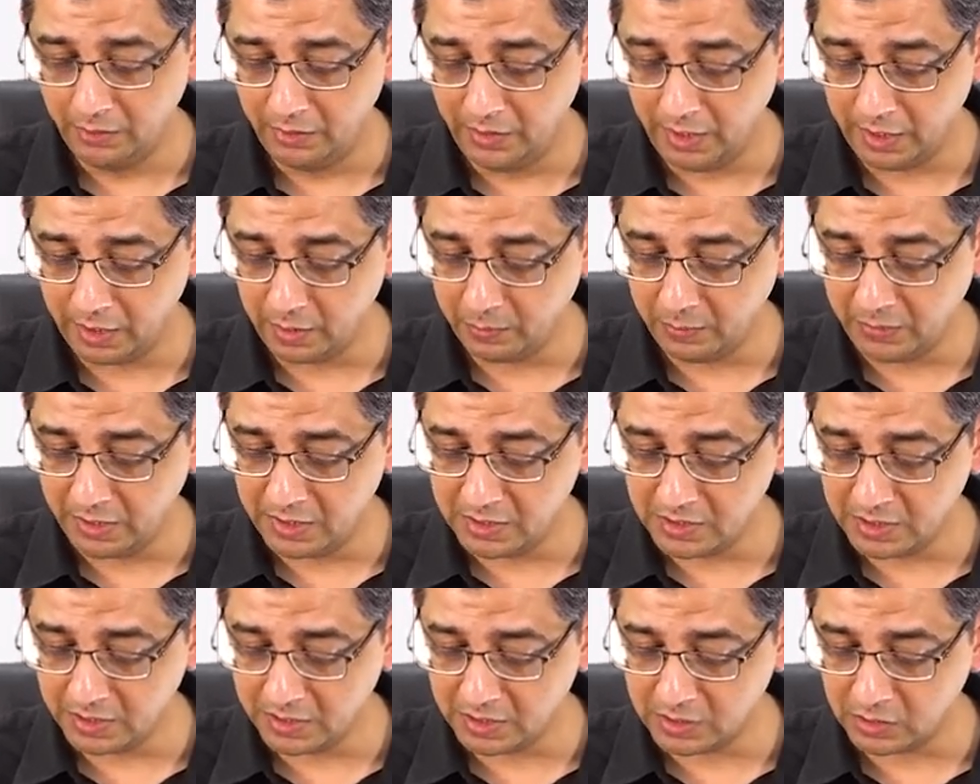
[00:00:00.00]
That
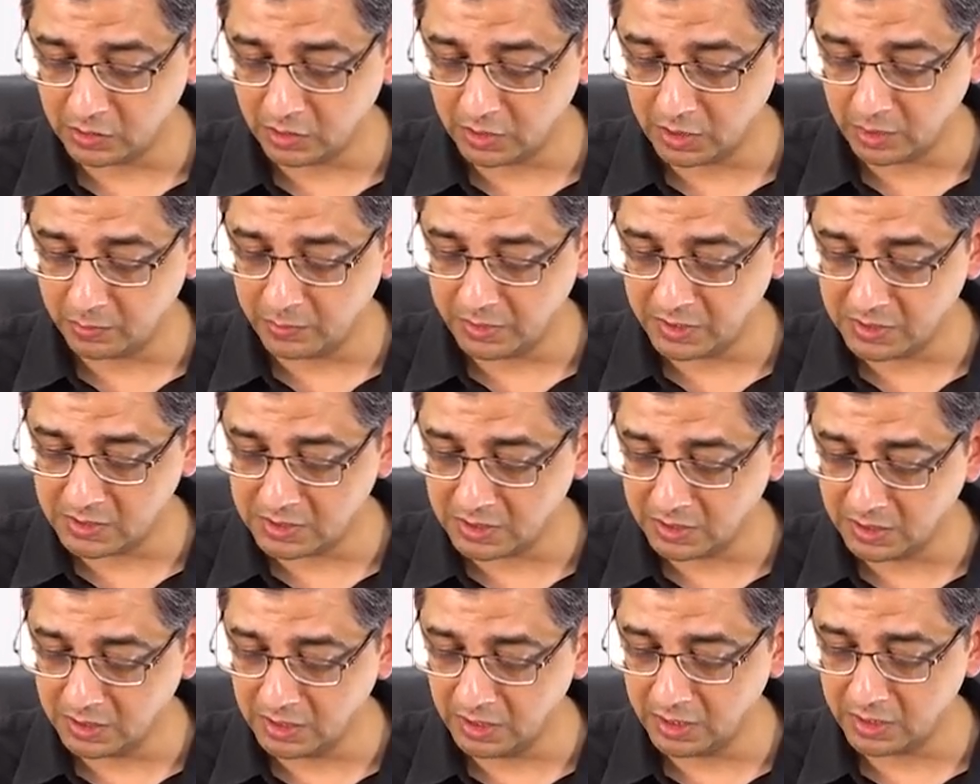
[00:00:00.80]
means it's gonna be
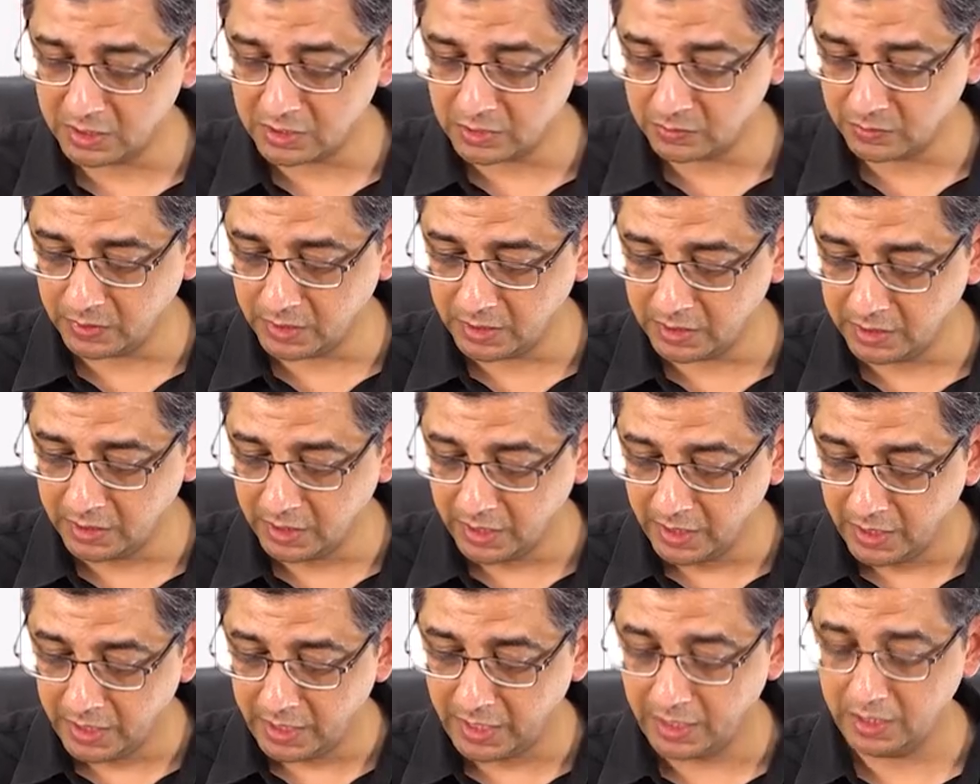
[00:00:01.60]
single S1,
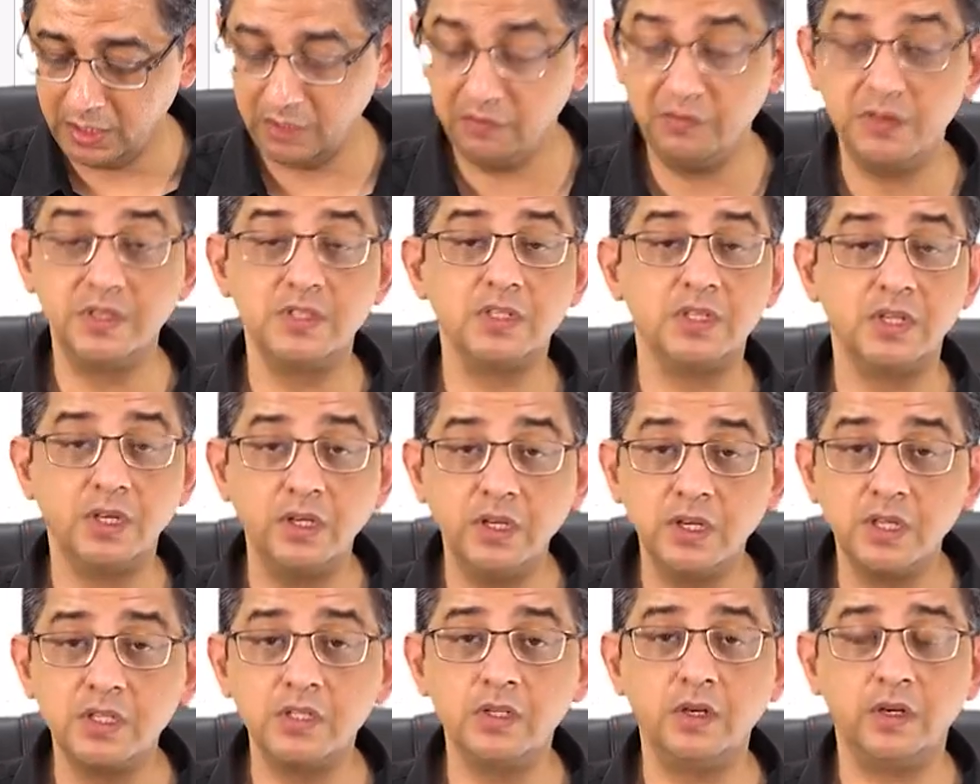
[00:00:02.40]
and if he still
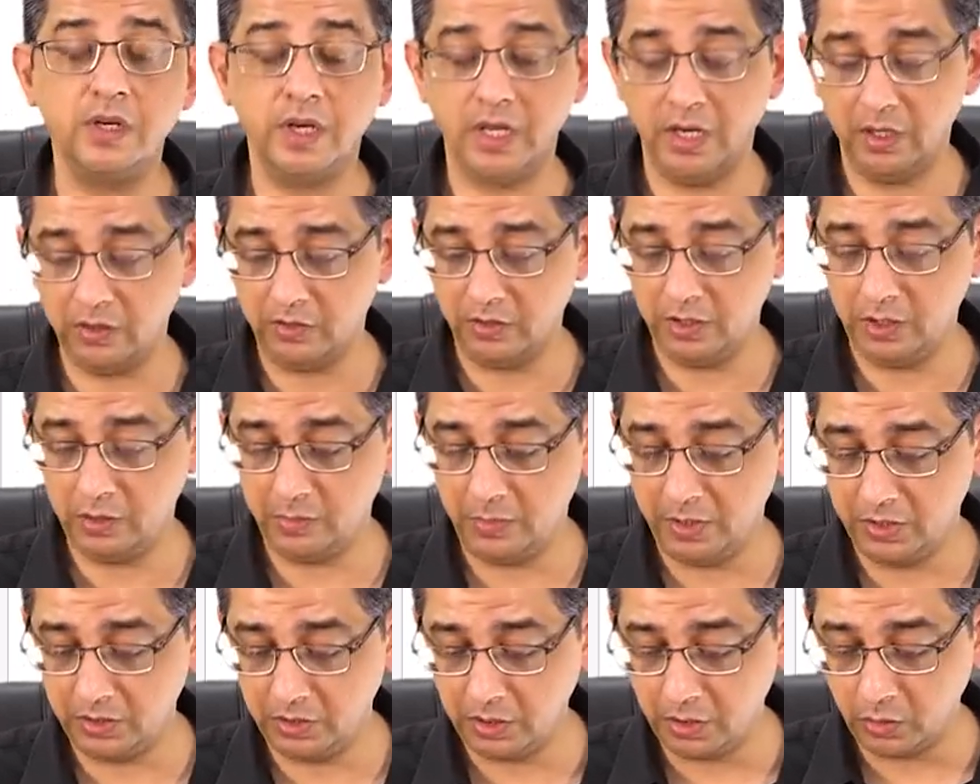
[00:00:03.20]
does not take
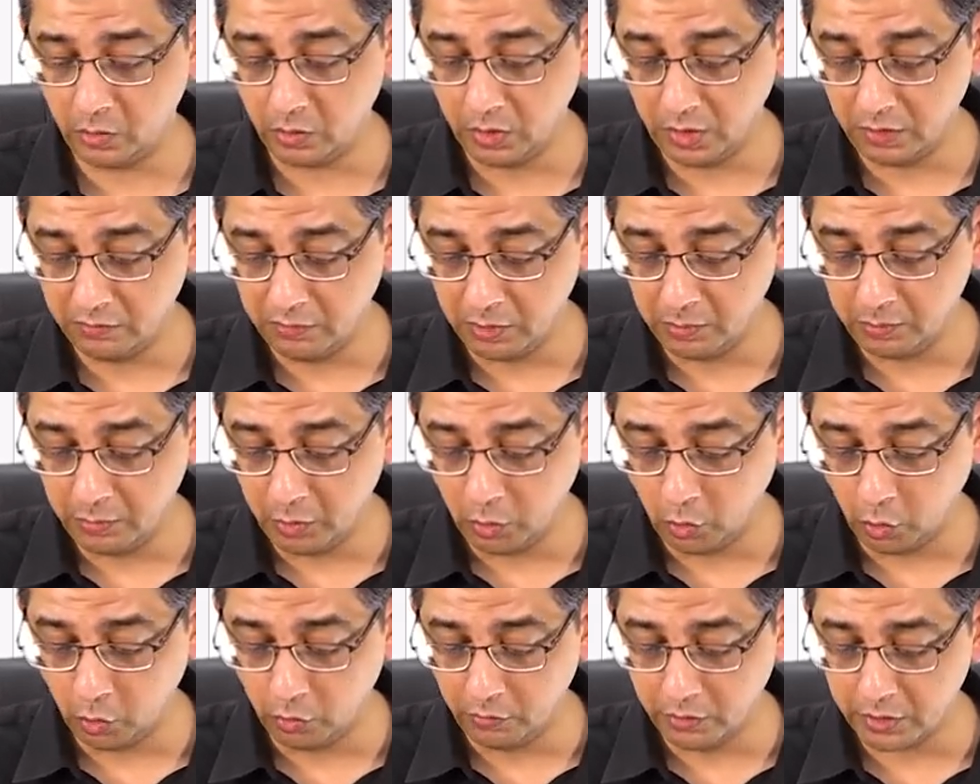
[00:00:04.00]
treatment, there could even be
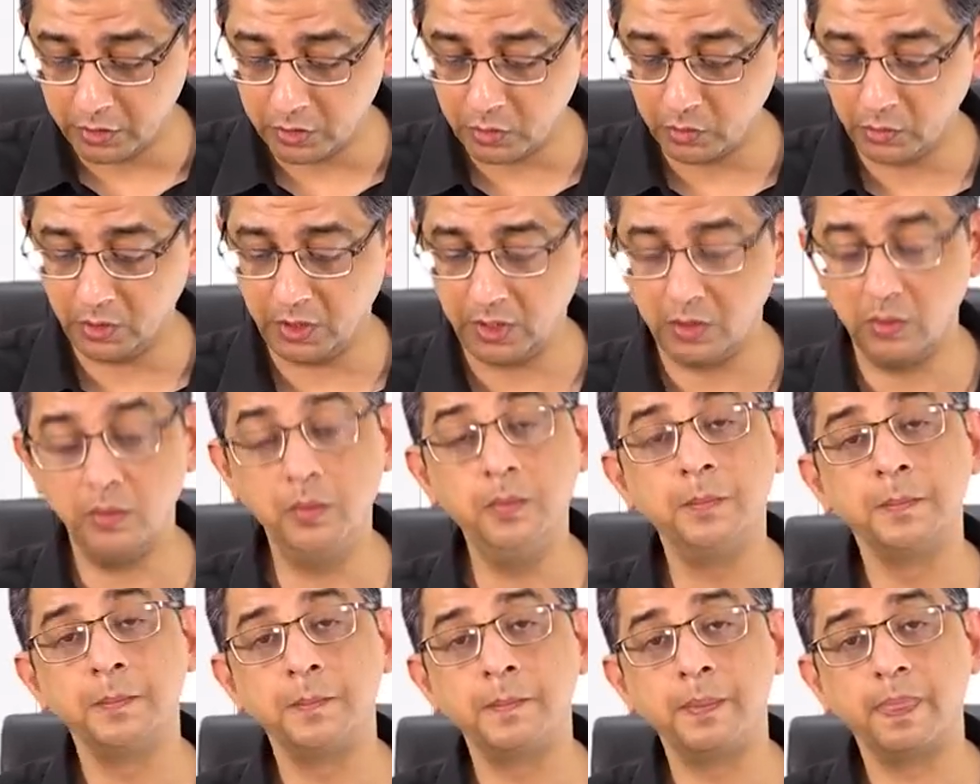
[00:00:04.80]
overshooting,
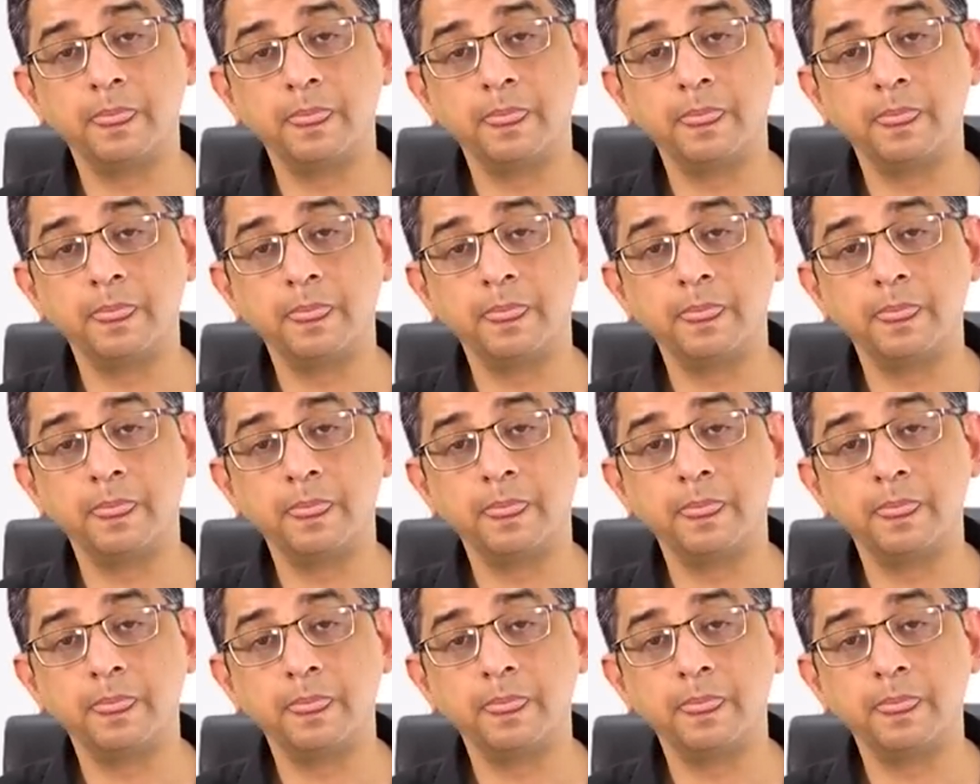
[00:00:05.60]
no?